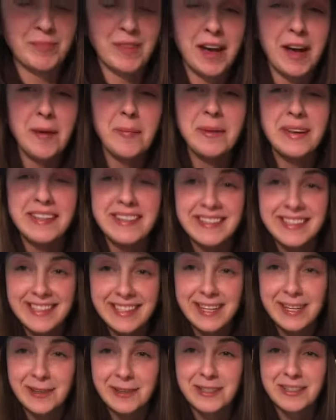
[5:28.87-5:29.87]
I mean,
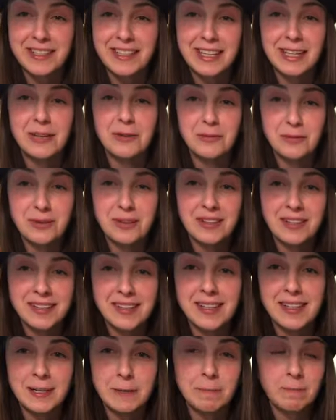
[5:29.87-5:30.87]
seriously, it really
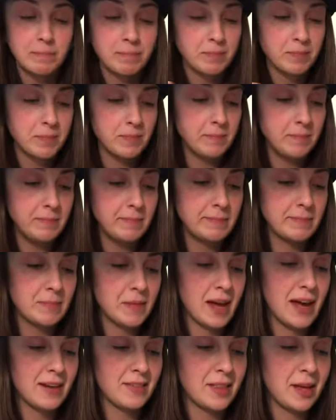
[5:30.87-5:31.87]
did.
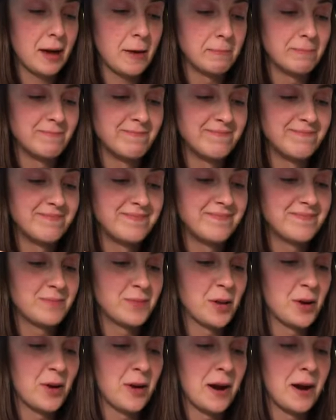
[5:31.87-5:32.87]
I thought,
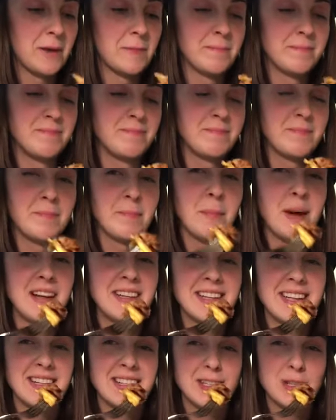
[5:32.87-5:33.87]
mm, all right,
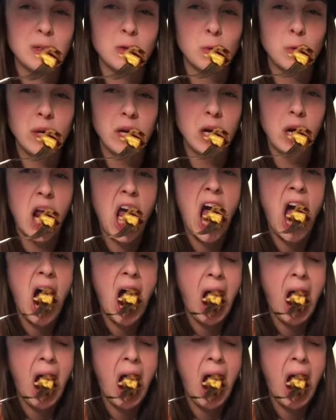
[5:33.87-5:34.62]
might taste a little weird.